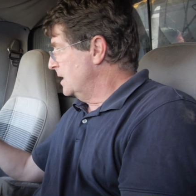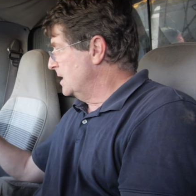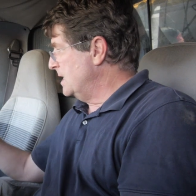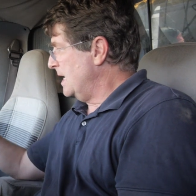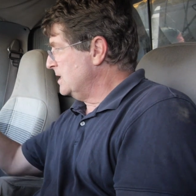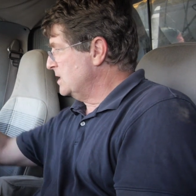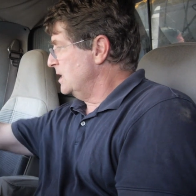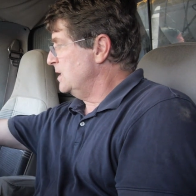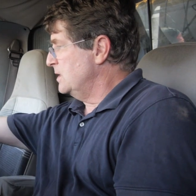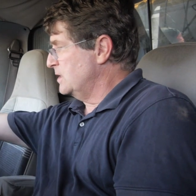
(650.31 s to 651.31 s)

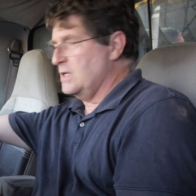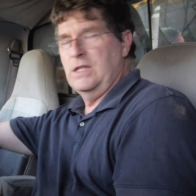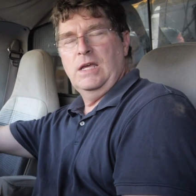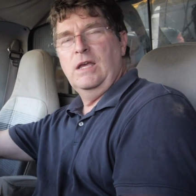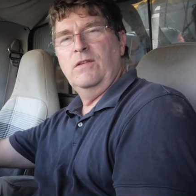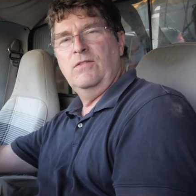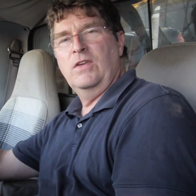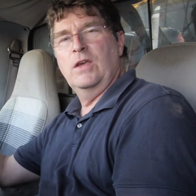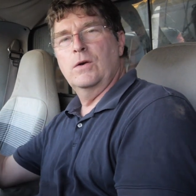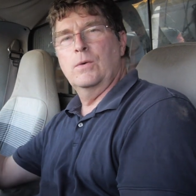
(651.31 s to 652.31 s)
connected to the
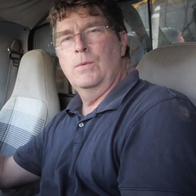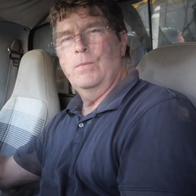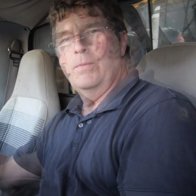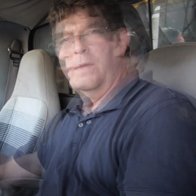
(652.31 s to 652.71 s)
ECU.